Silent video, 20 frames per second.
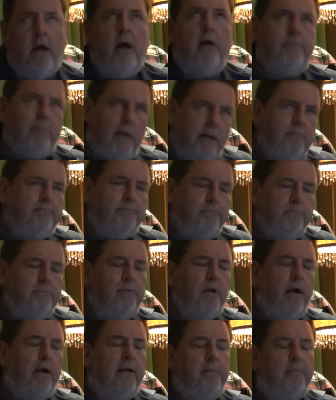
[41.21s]
Oh, I
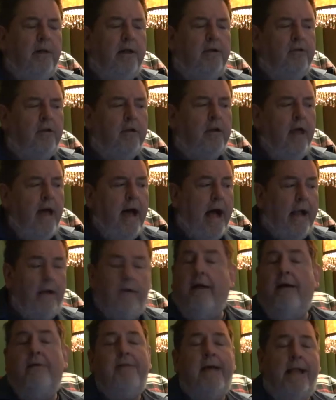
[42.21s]
thought I'd mention, I
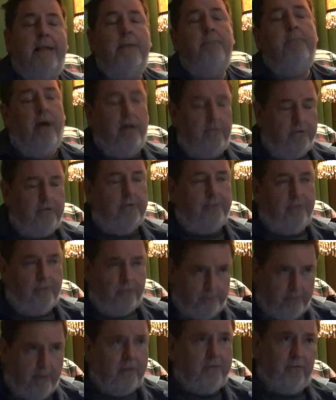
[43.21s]
don't have any budget for
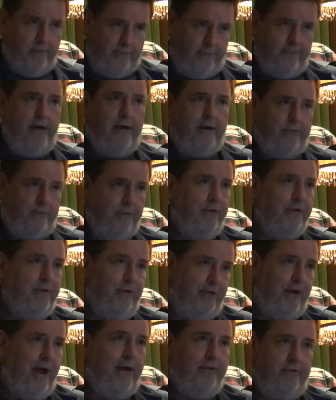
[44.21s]
special effects for a
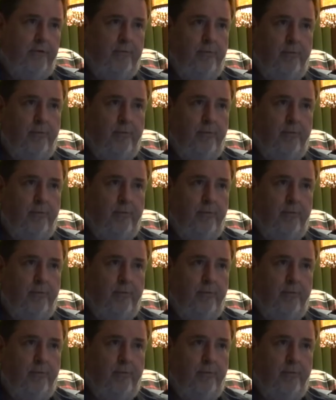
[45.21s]
disaster